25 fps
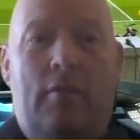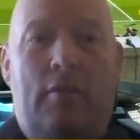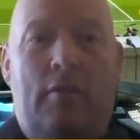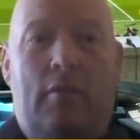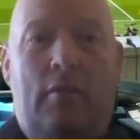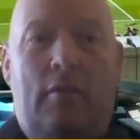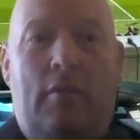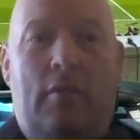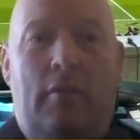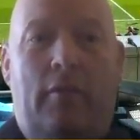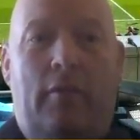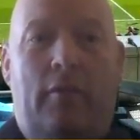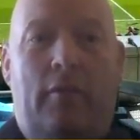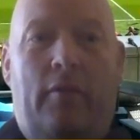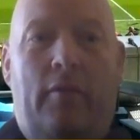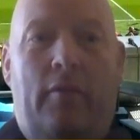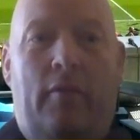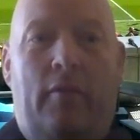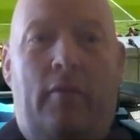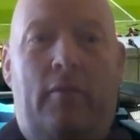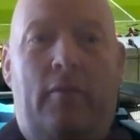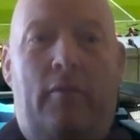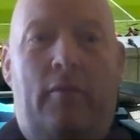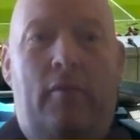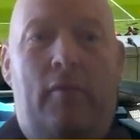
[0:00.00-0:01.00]

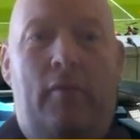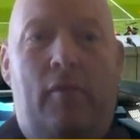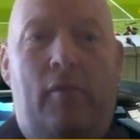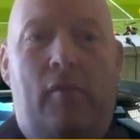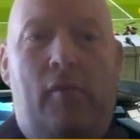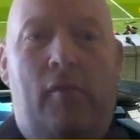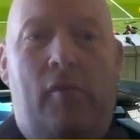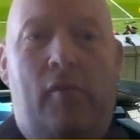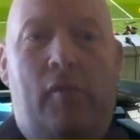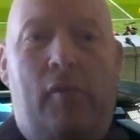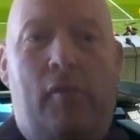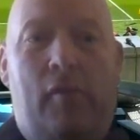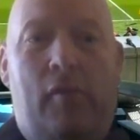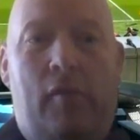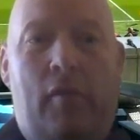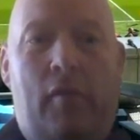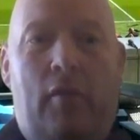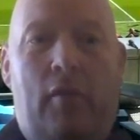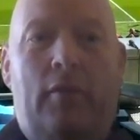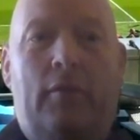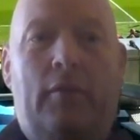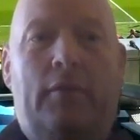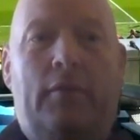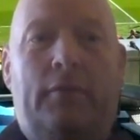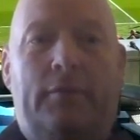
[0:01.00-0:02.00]

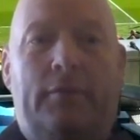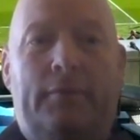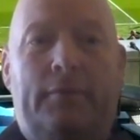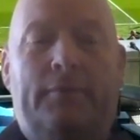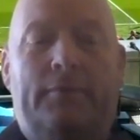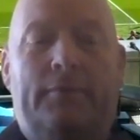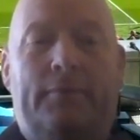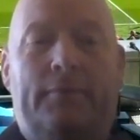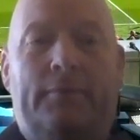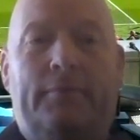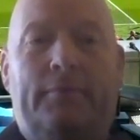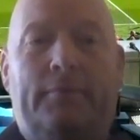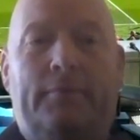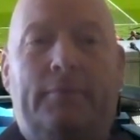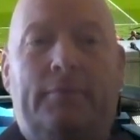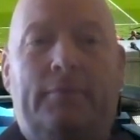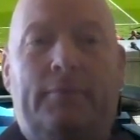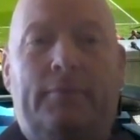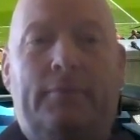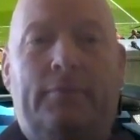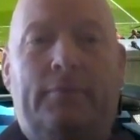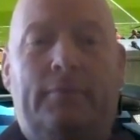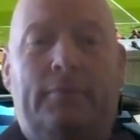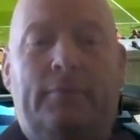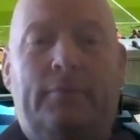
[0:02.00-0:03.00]

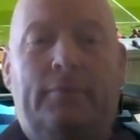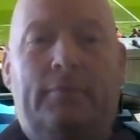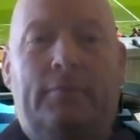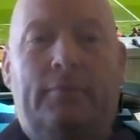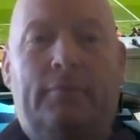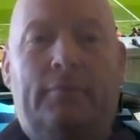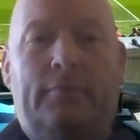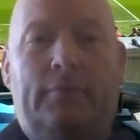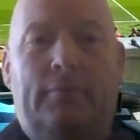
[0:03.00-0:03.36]
[no speech]